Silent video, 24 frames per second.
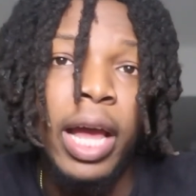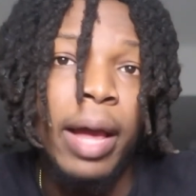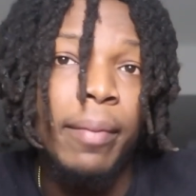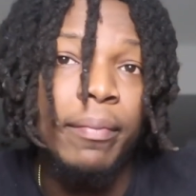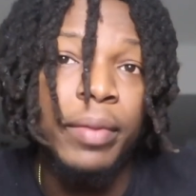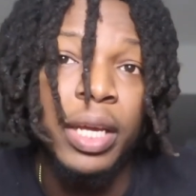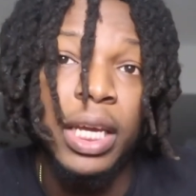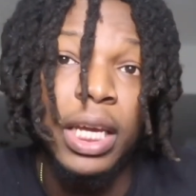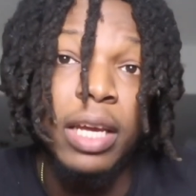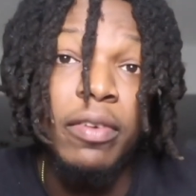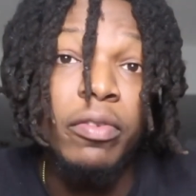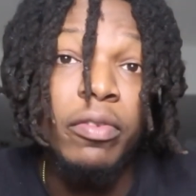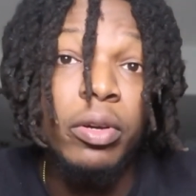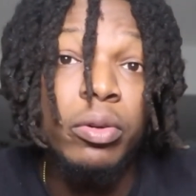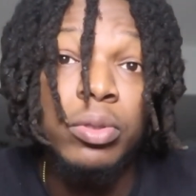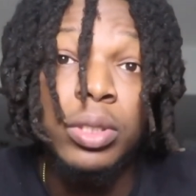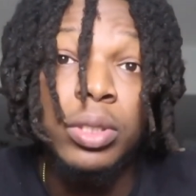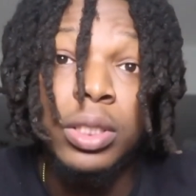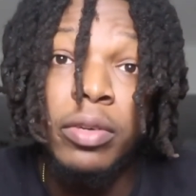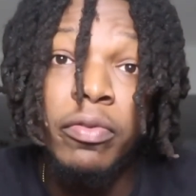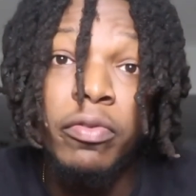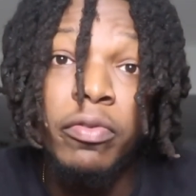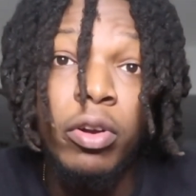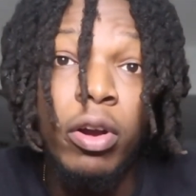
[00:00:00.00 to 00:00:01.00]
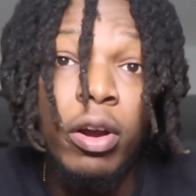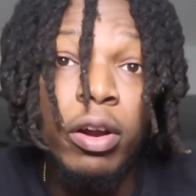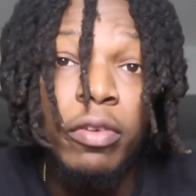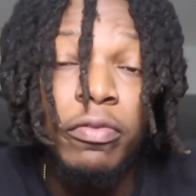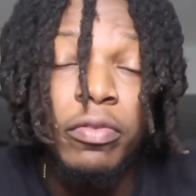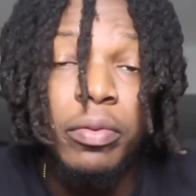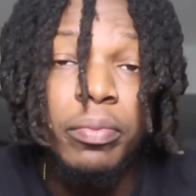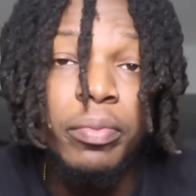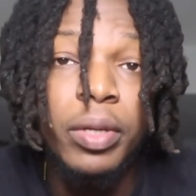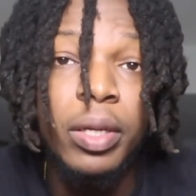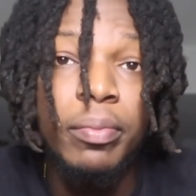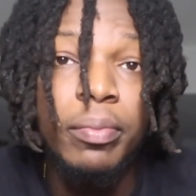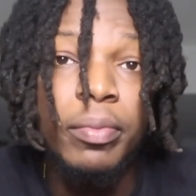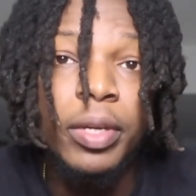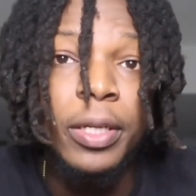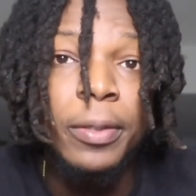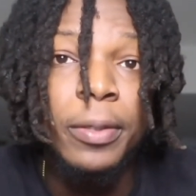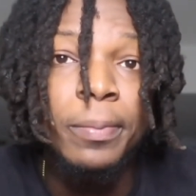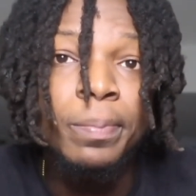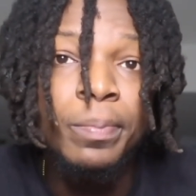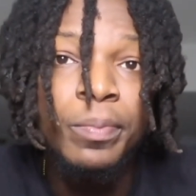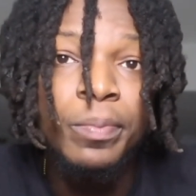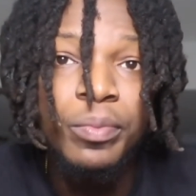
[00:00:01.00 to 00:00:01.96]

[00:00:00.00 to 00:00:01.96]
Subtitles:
I mean, it was even hard for me, man.